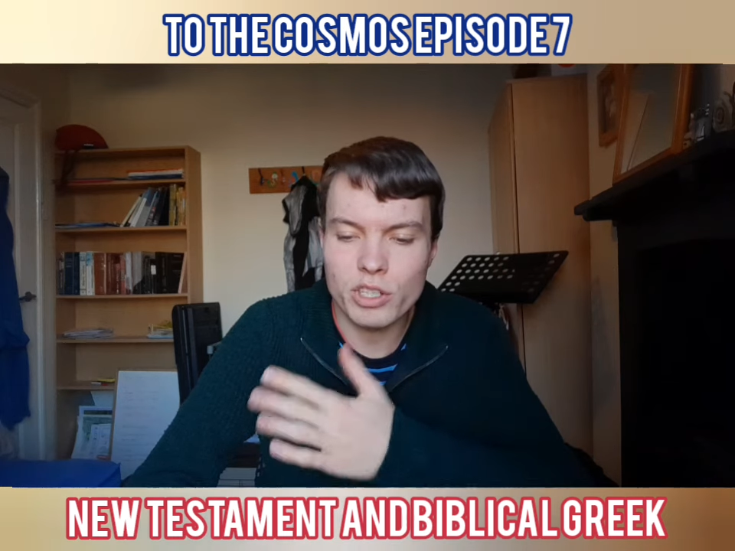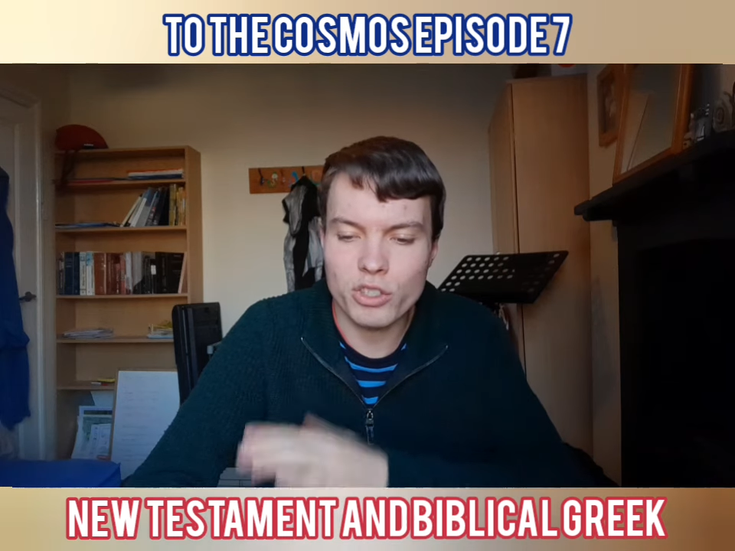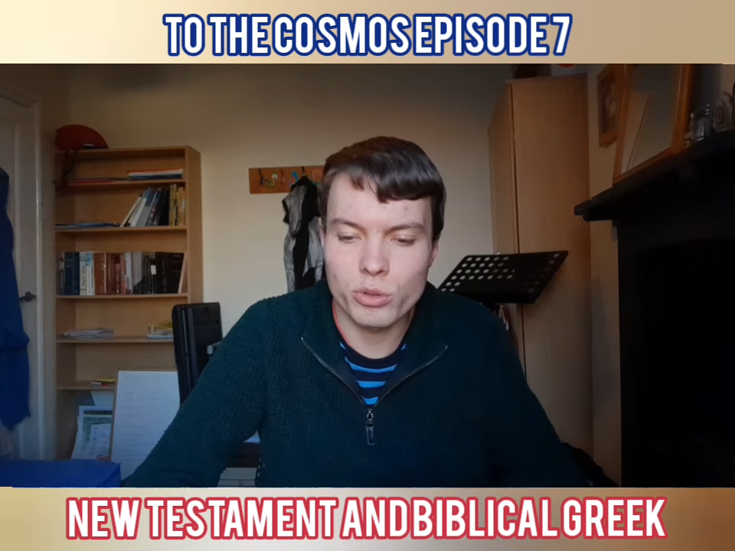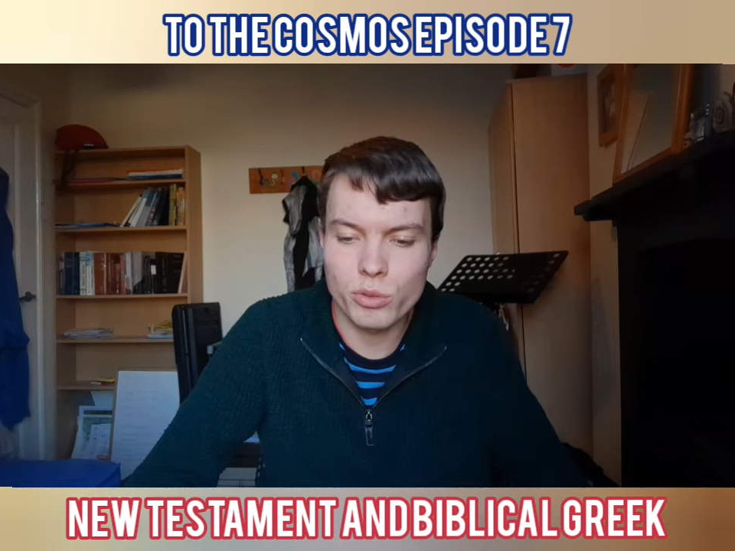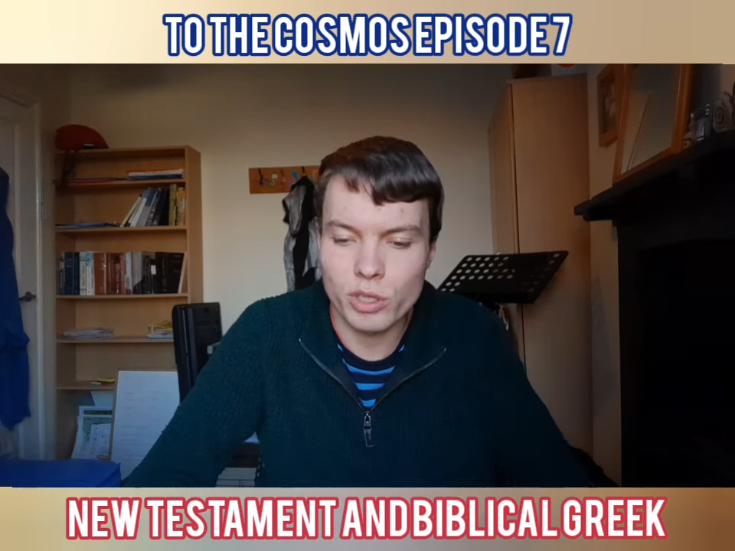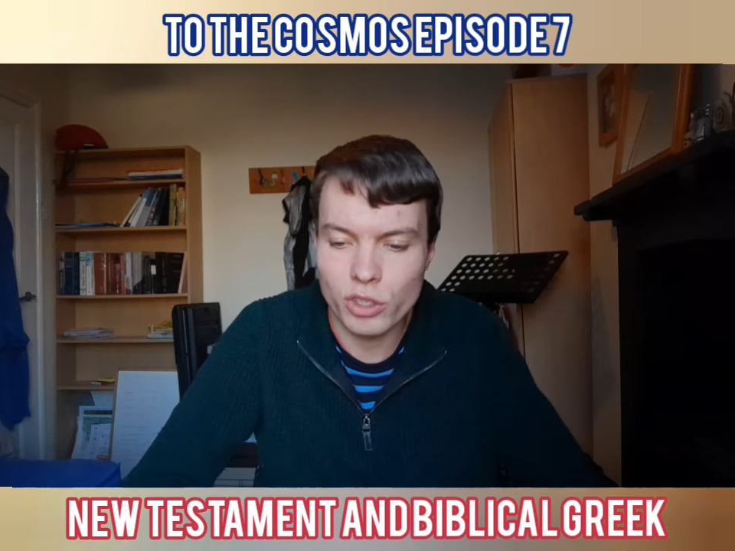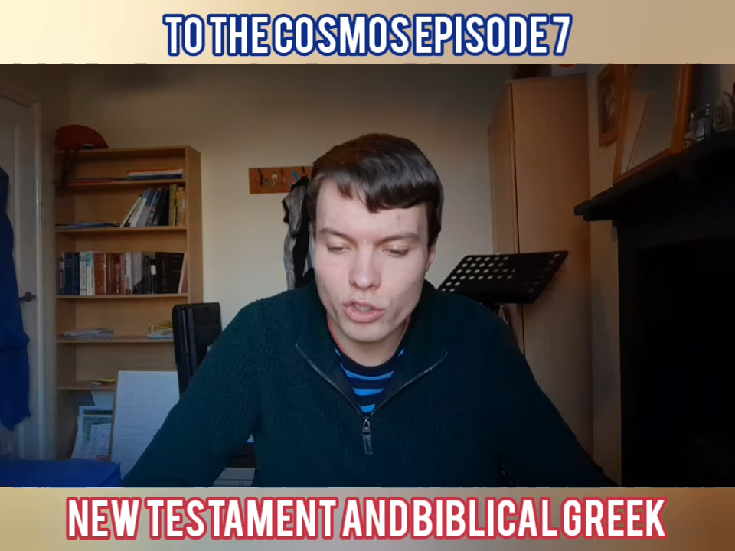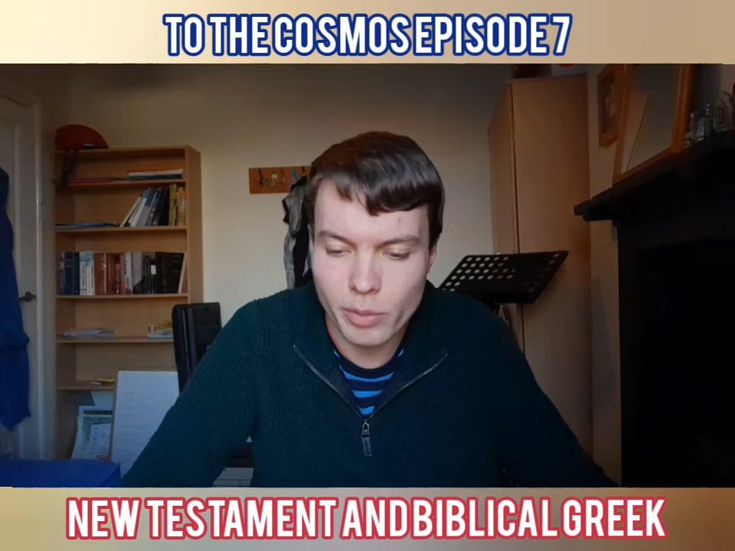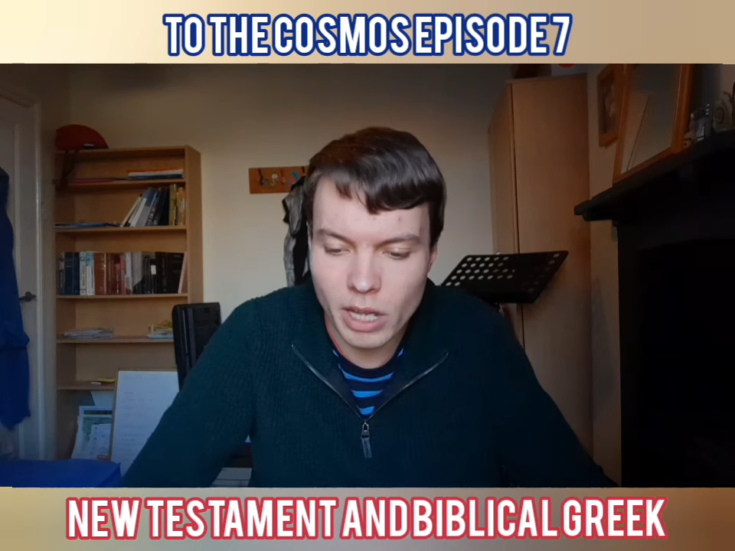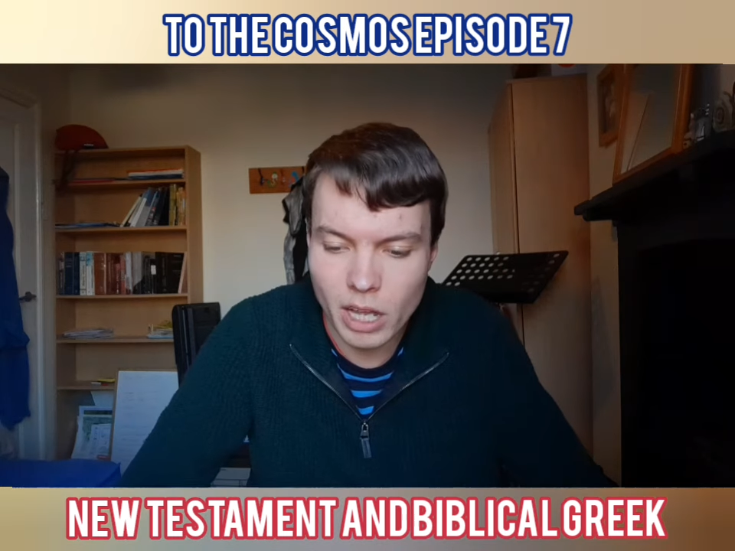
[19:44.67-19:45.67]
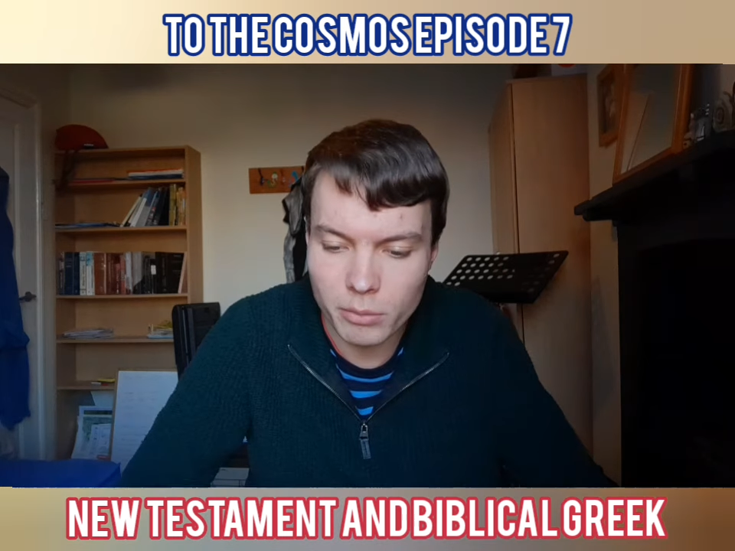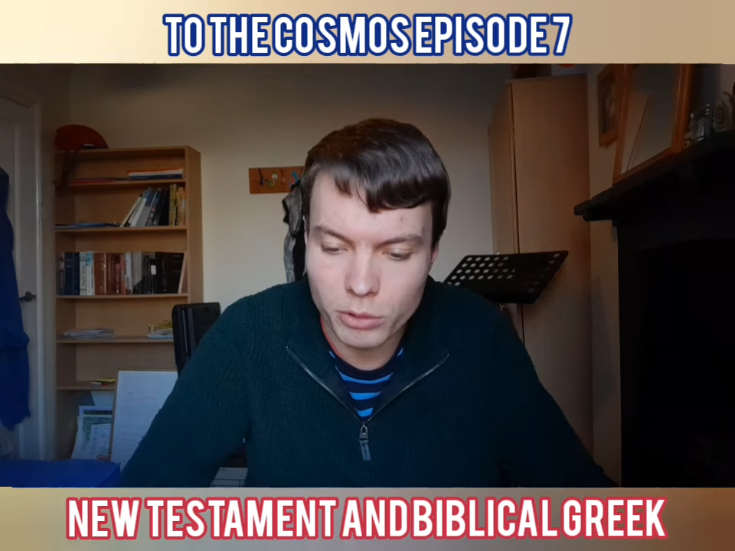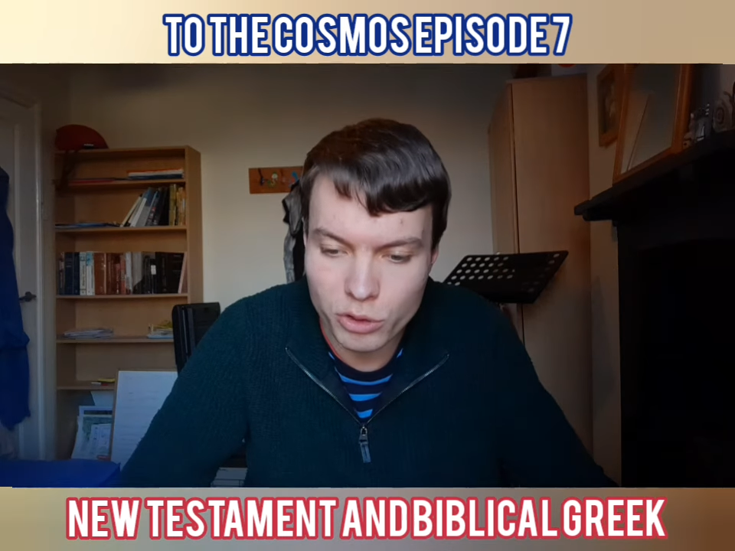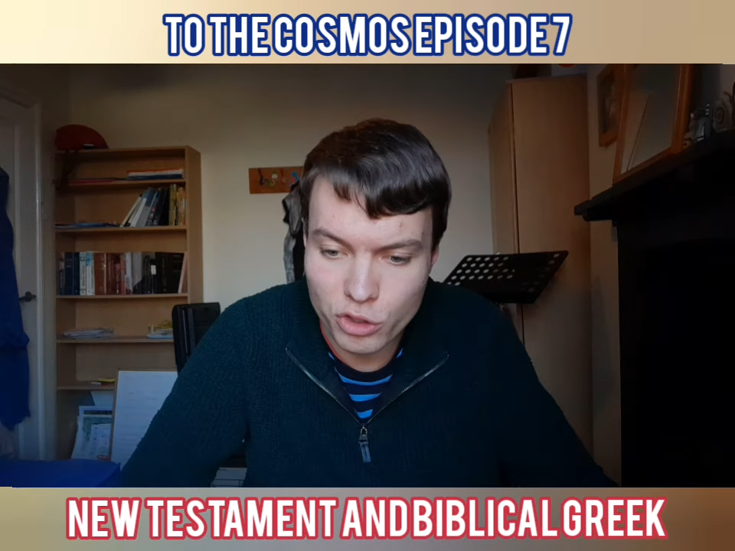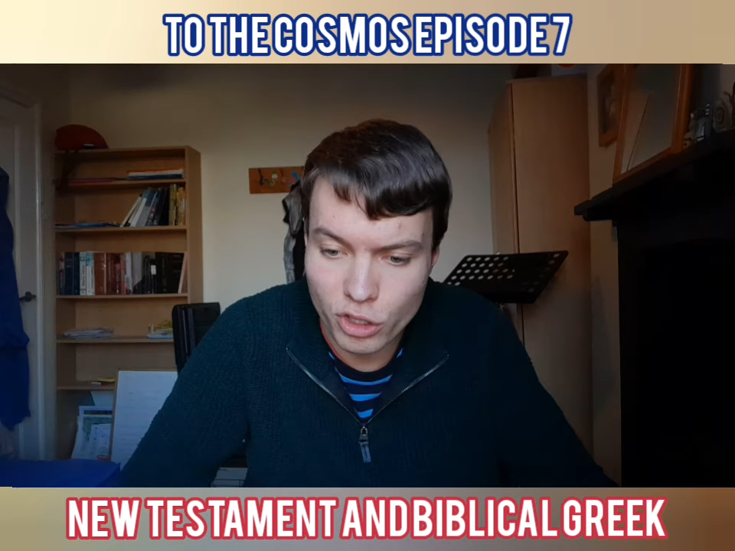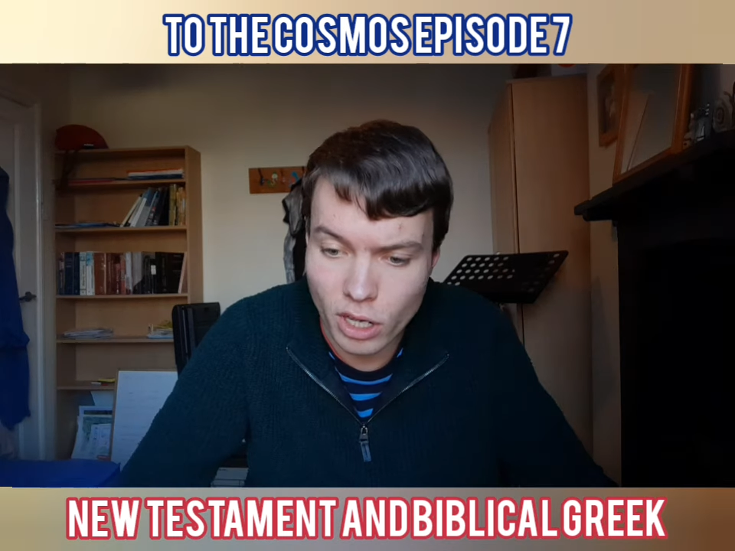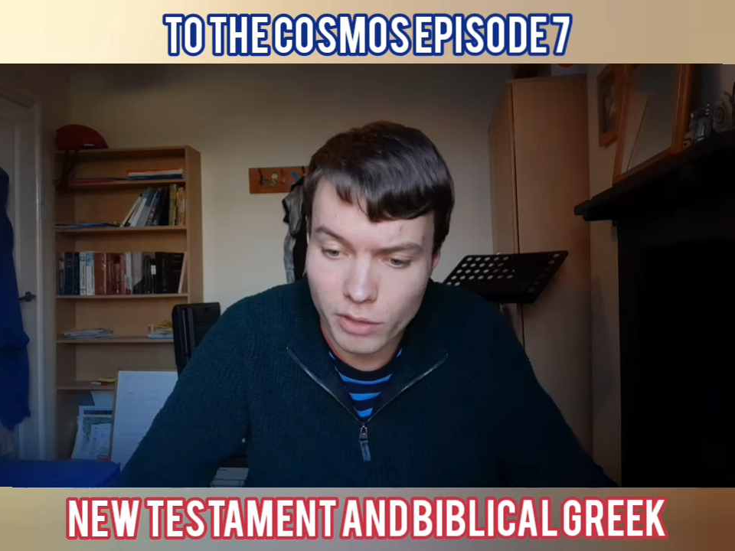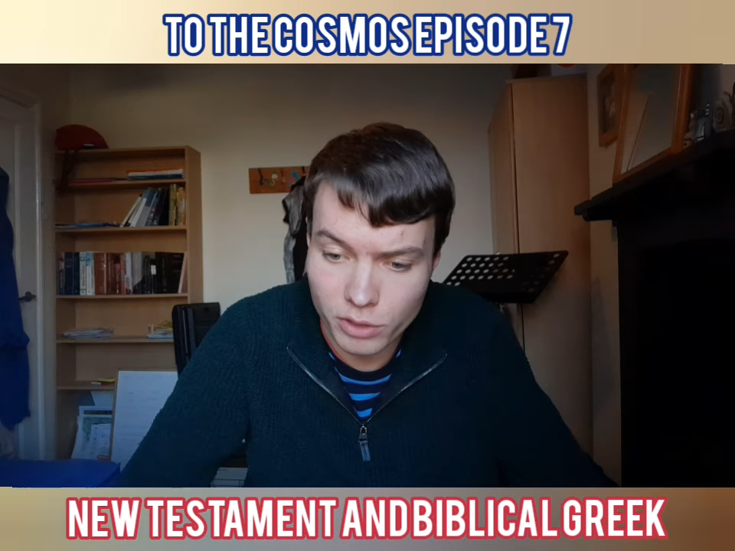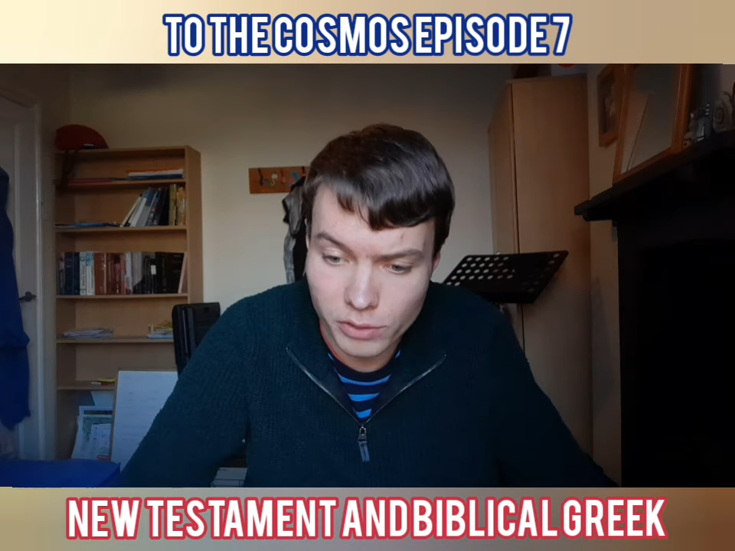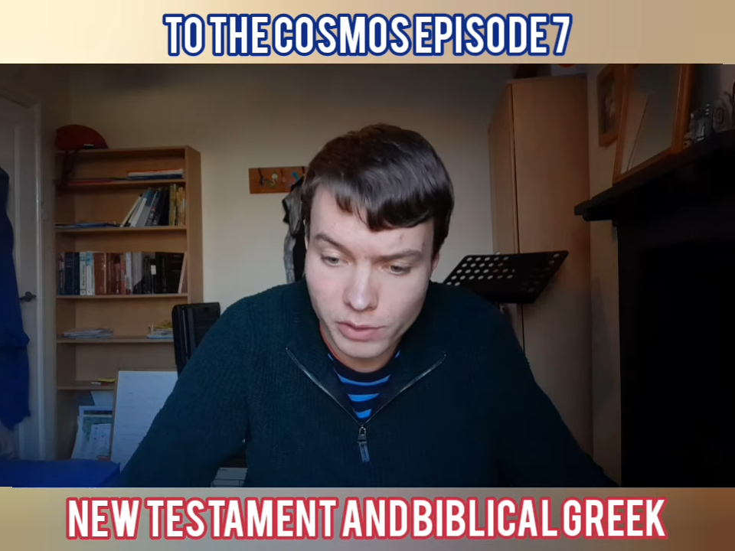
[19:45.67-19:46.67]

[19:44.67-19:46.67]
still do it in the department after I've